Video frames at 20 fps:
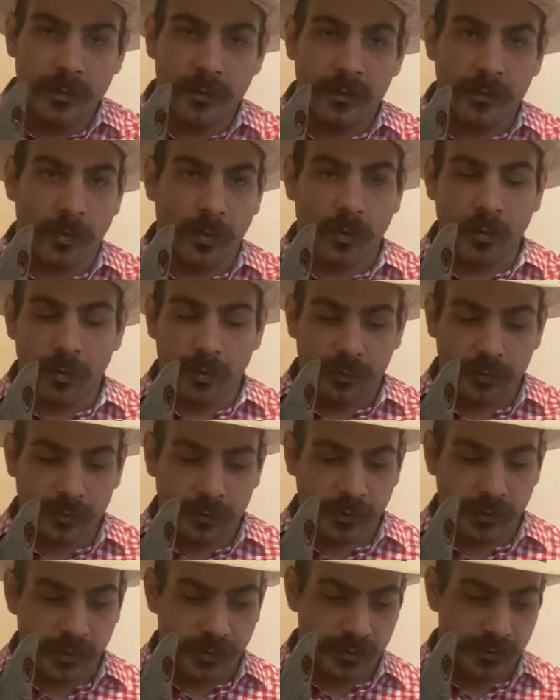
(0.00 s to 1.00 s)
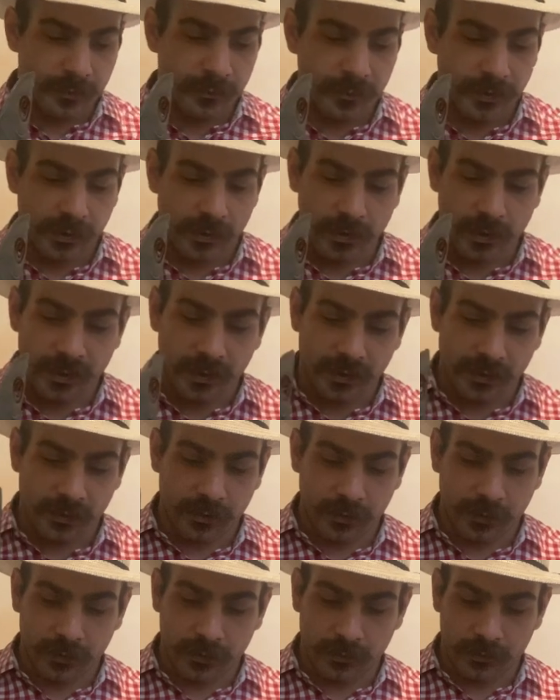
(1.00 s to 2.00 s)
the whole truck smelled like
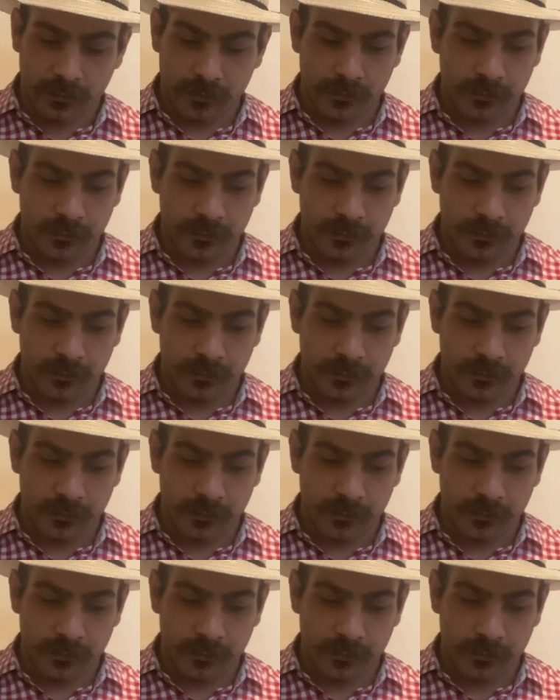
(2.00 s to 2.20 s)
uh,